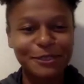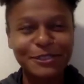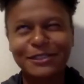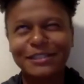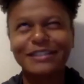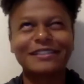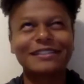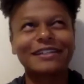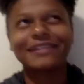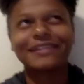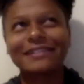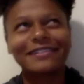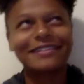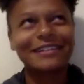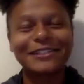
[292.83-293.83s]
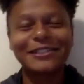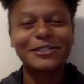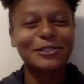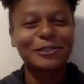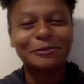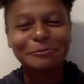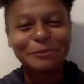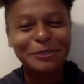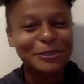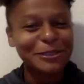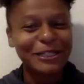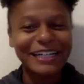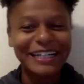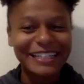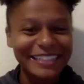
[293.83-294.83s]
So I guess I jumped track.